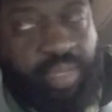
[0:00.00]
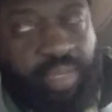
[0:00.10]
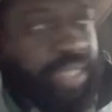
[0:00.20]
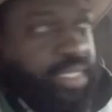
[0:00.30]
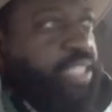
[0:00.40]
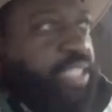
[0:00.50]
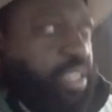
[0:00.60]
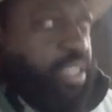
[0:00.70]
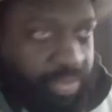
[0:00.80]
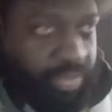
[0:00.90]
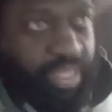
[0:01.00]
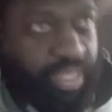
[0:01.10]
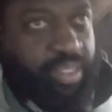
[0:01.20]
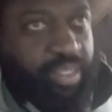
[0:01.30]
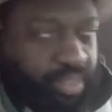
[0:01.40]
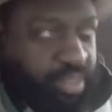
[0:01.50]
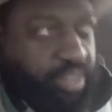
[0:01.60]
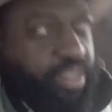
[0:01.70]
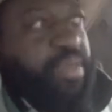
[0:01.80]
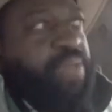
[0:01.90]
It might take 10 or 15.
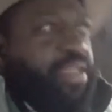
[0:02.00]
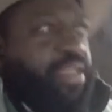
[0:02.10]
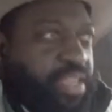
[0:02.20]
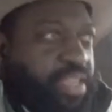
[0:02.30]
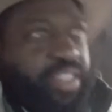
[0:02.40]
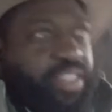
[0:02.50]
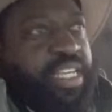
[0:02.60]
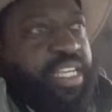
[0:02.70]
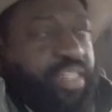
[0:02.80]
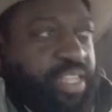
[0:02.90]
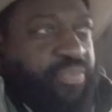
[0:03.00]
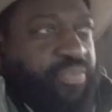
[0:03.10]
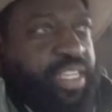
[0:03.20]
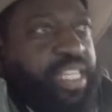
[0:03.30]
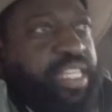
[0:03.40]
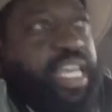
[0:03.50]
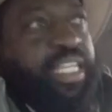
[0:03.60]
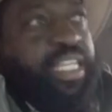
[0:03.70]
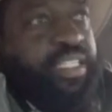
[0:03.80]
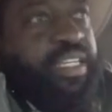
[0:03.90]
It may take 10 or 15
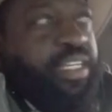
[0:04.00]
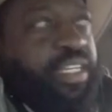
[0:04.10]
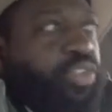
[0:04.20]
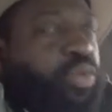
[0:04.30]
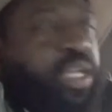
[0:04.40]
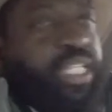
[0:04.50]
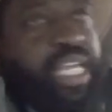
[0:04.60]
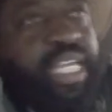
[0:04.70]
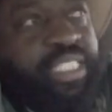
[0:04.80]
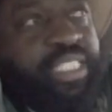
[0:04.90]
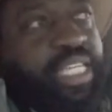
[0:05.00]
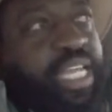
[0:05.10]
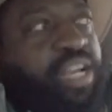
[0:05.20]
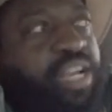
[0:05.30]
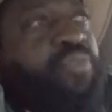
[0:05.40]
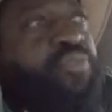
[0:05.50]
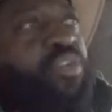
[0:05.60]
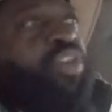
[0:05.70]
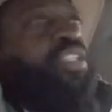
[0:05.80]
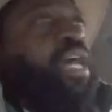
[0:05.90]
things, 20 things to let go
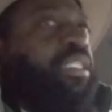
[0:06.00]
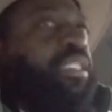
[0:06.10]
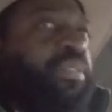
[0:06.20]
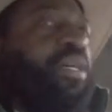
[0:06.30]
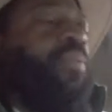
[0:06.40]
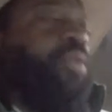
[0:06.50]
before it starts to become a